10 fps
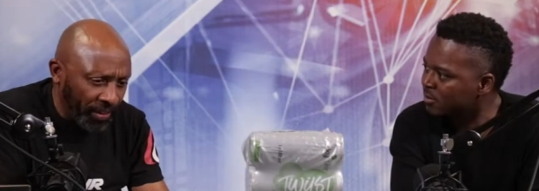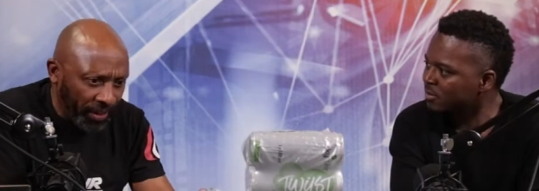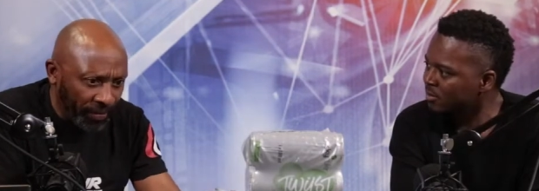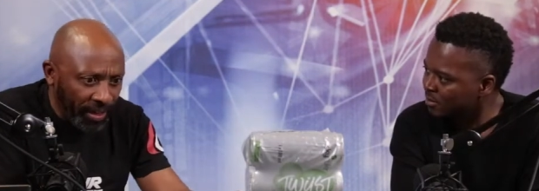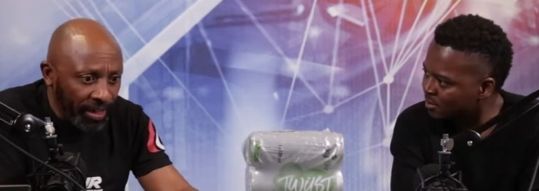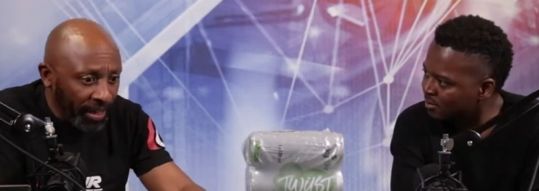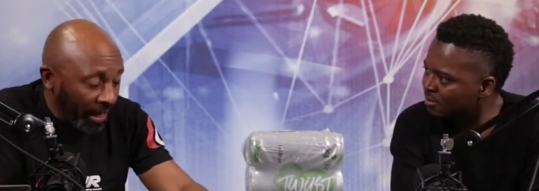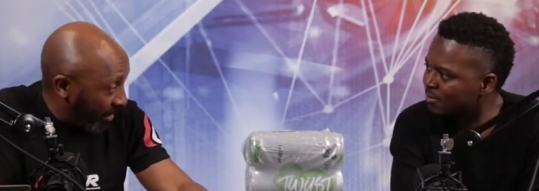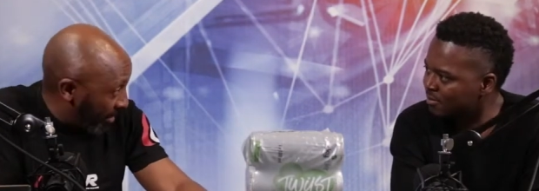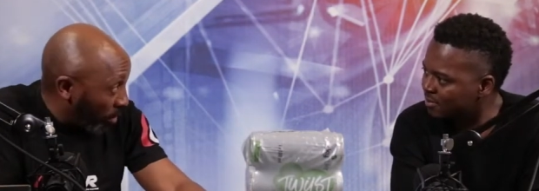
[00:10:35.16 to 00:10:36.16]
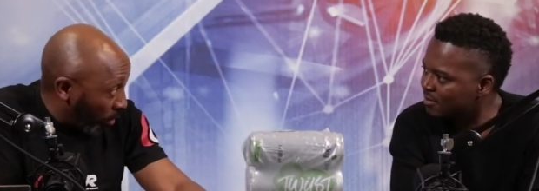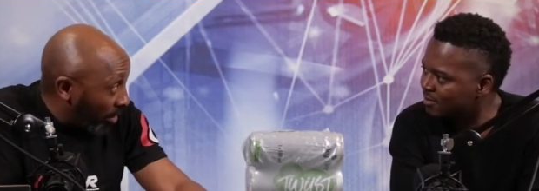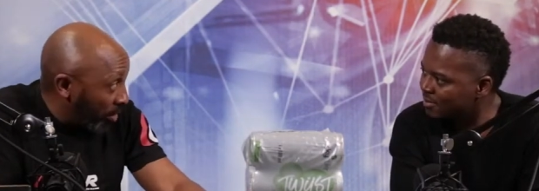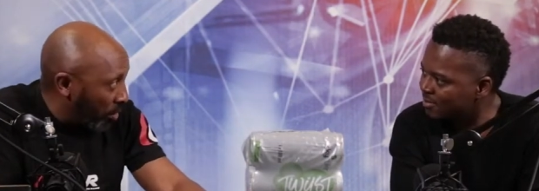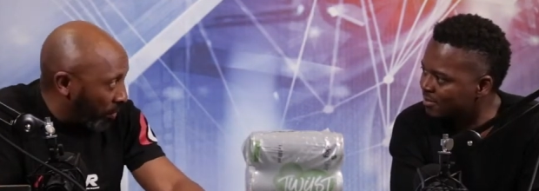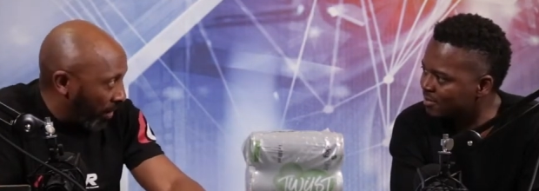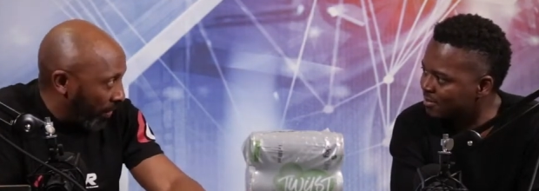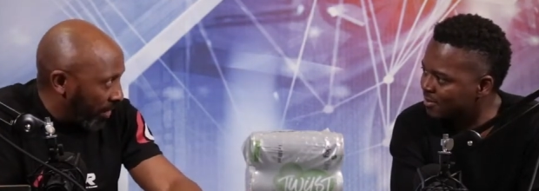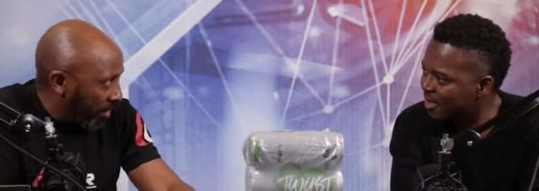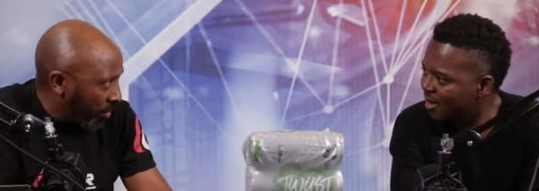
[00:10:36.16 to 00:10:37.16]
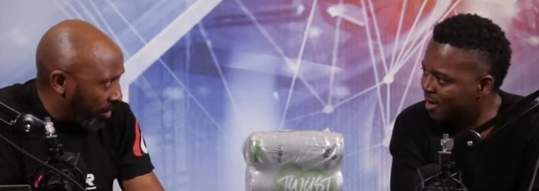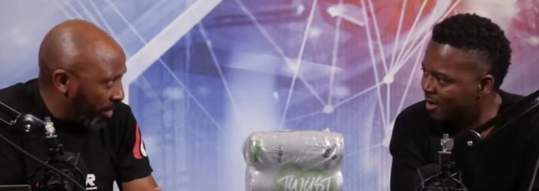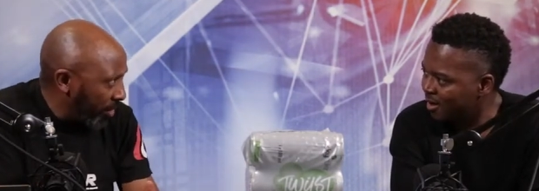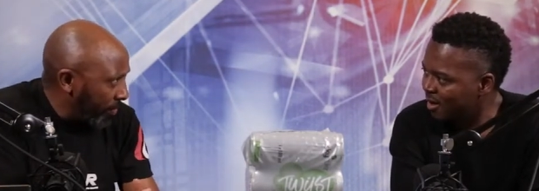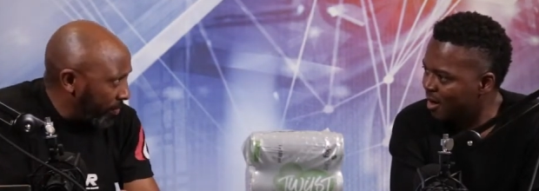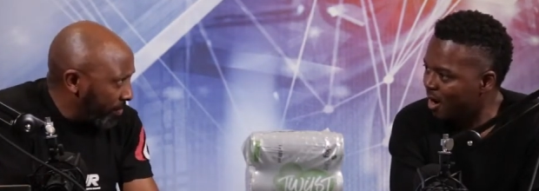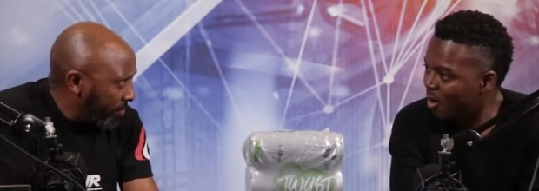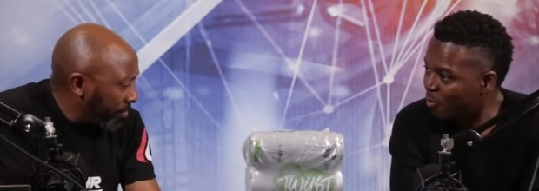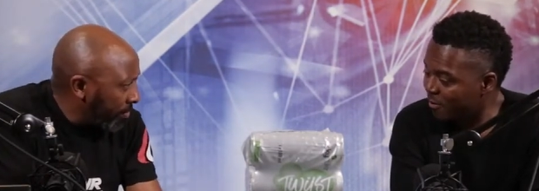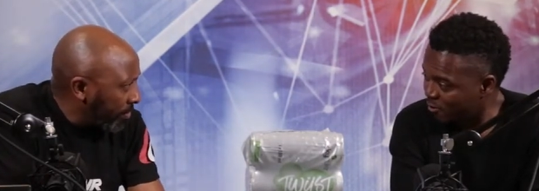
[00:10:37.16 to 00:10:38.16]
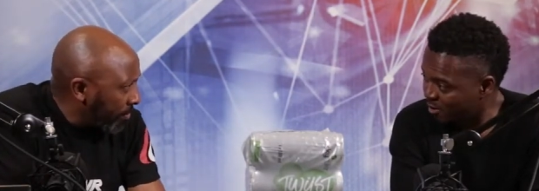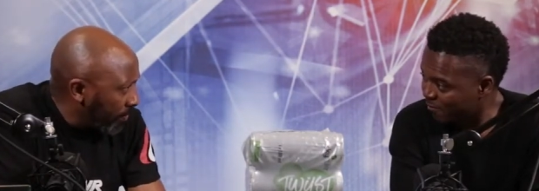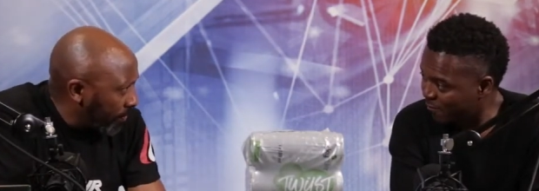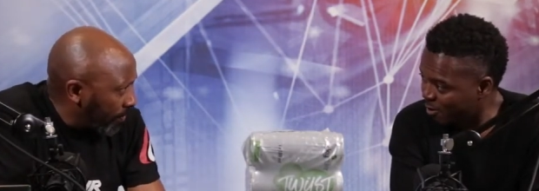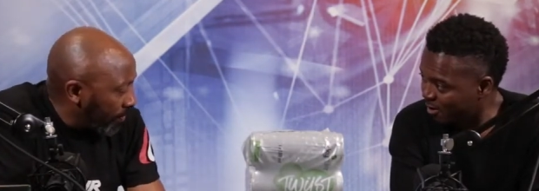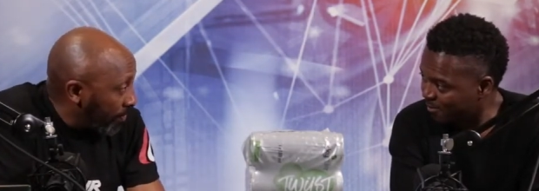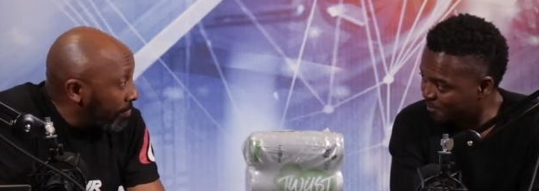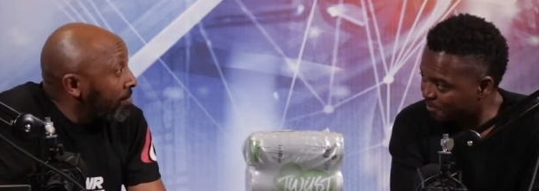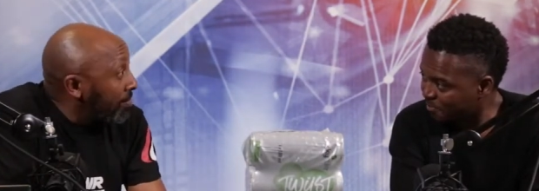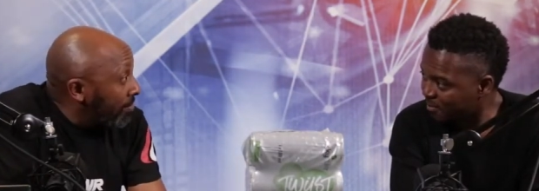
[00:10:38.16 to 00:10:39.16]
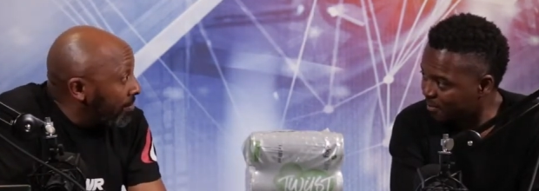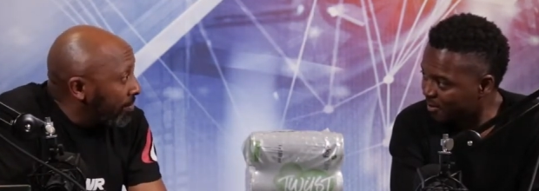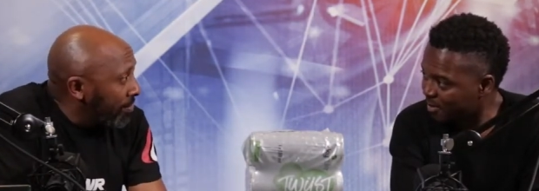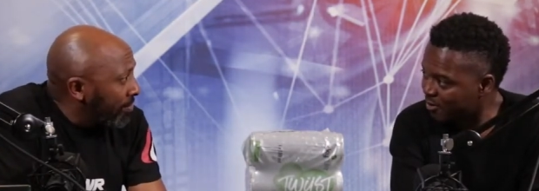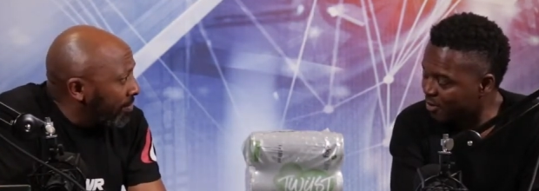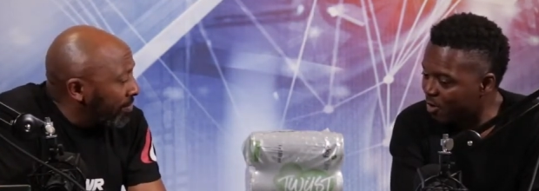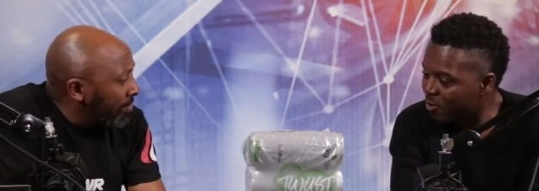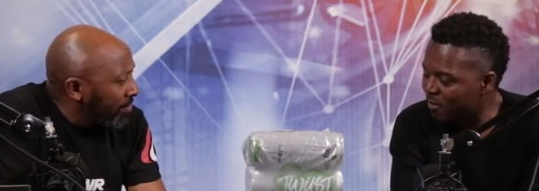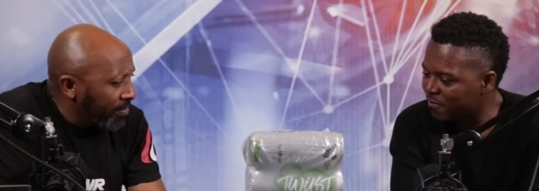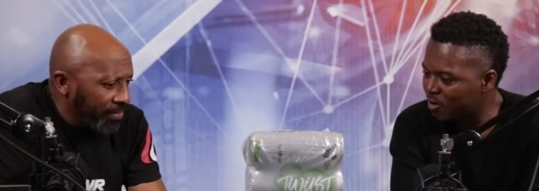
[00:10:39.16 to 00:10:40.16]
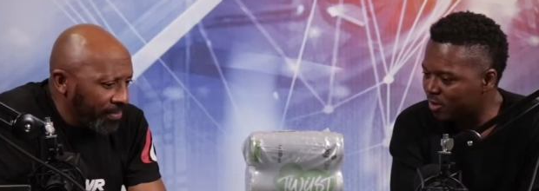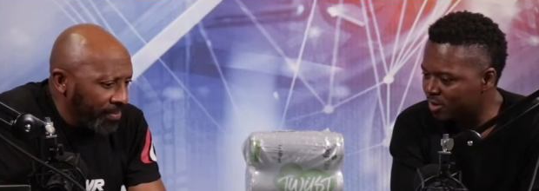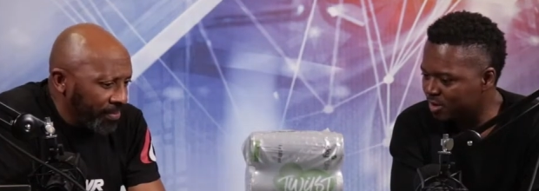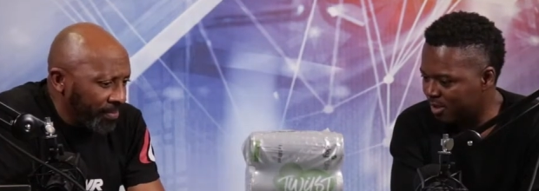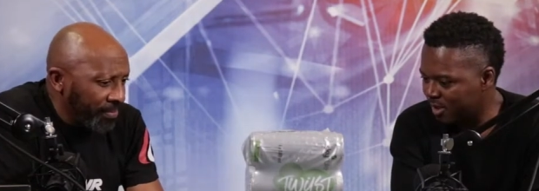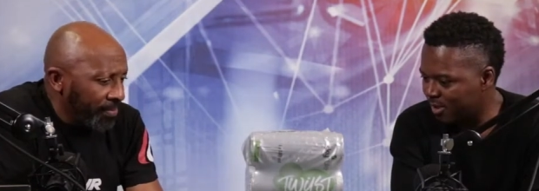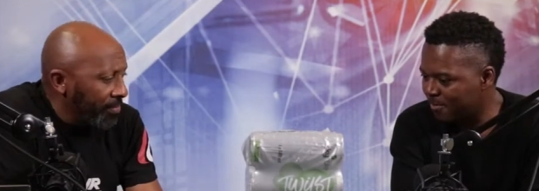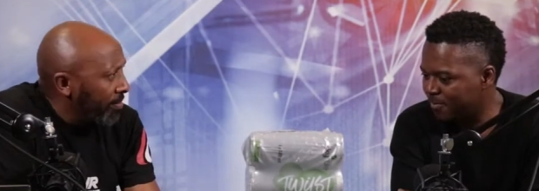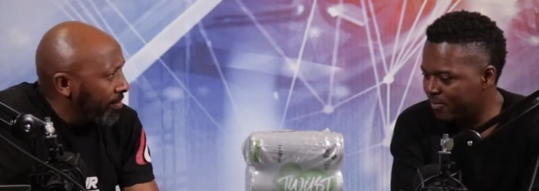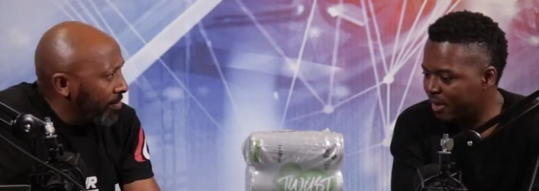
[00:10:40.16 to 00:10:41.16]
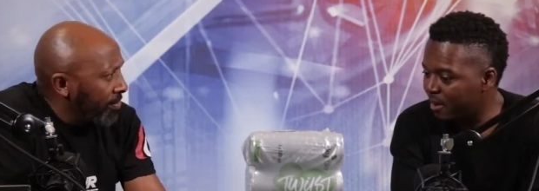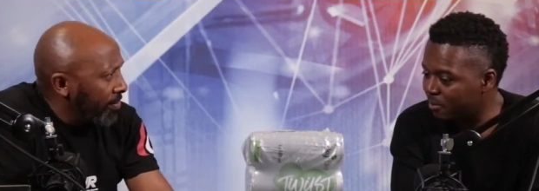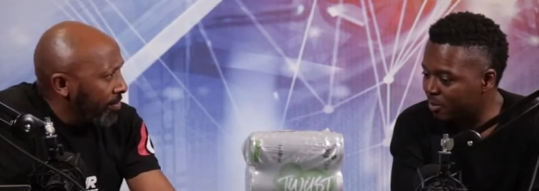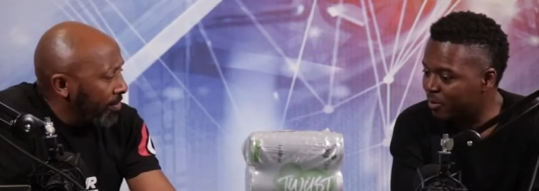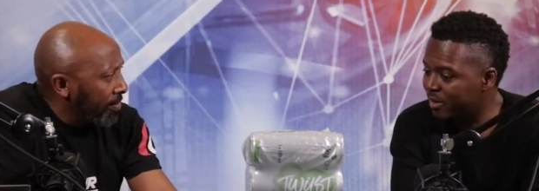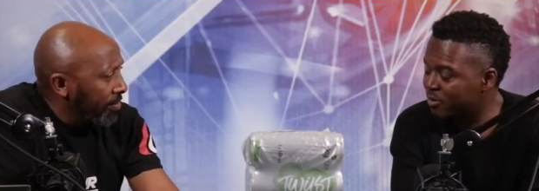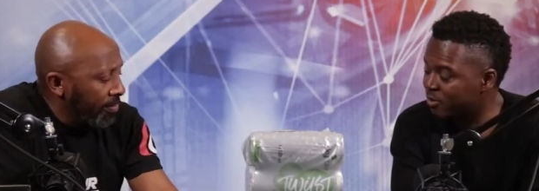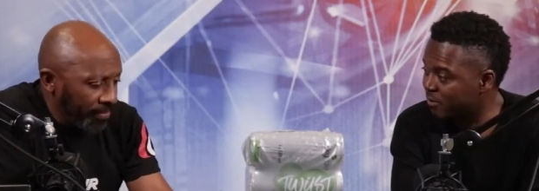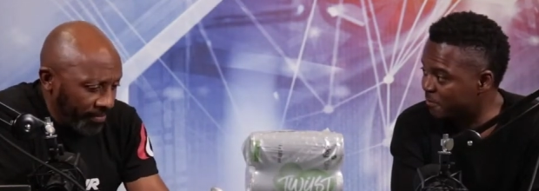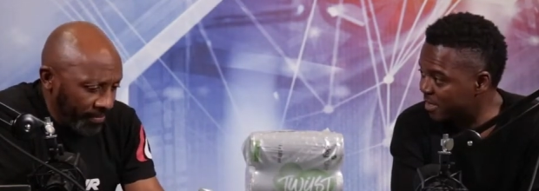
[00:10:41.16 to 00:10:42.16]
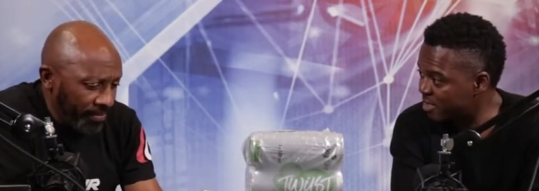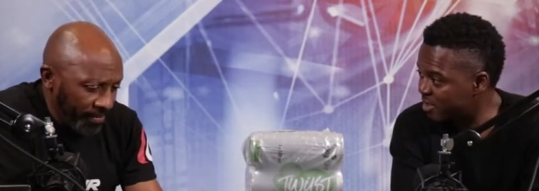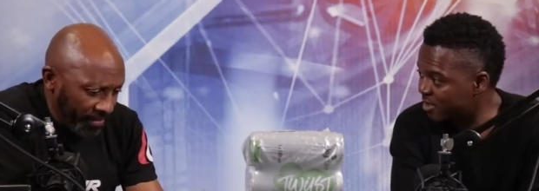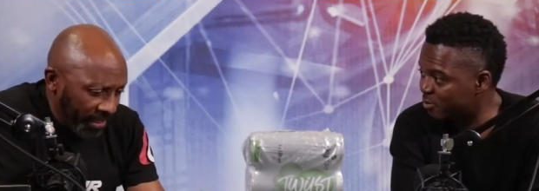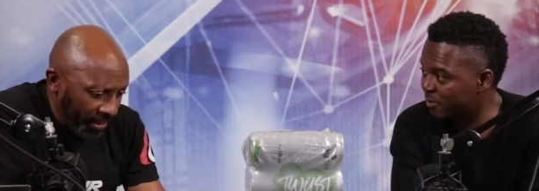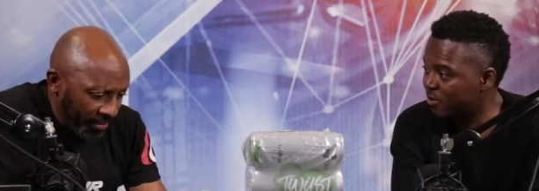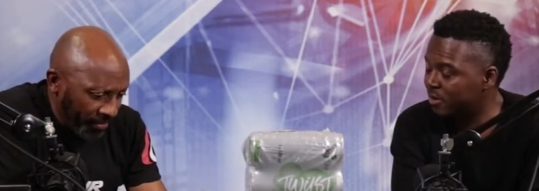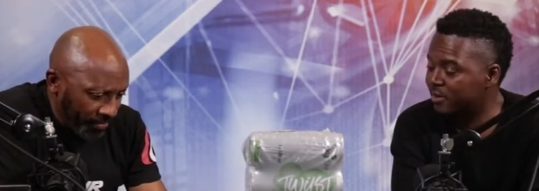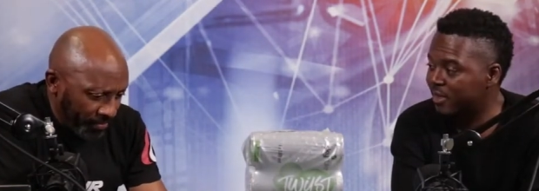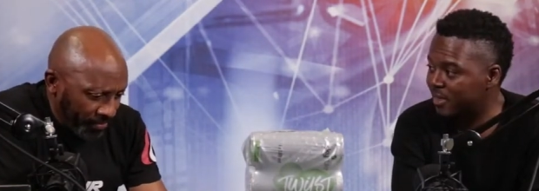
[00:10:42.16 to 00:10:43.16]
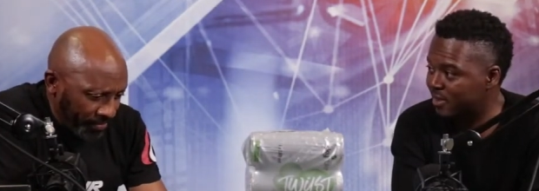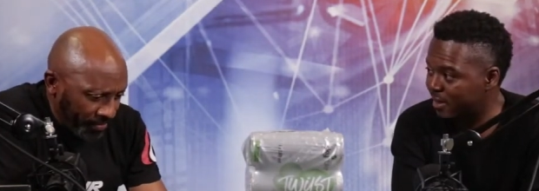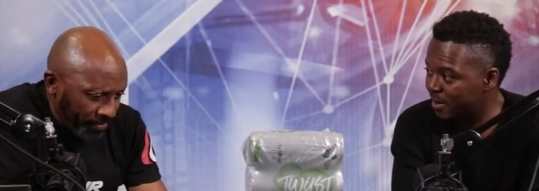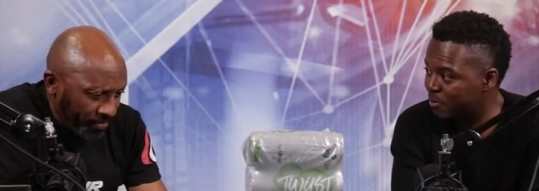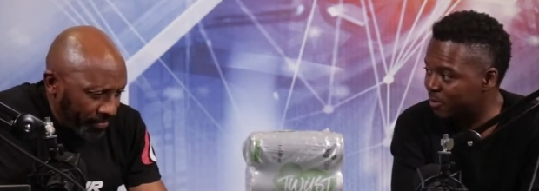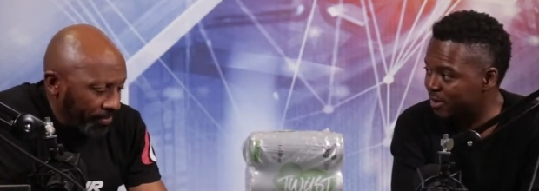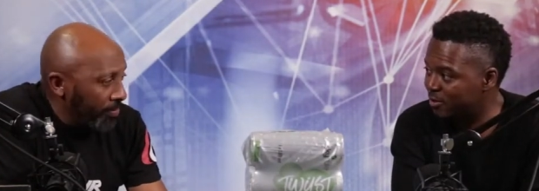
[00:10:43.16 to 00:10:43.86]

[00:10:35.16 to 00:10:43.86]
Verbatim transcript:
Speaker 1: flavor. Mm. Are these the only two flavors out there?
Speaker 2: We've got four. So we've got um, the apple with a twist of peach. Yeah. We've got red grape with a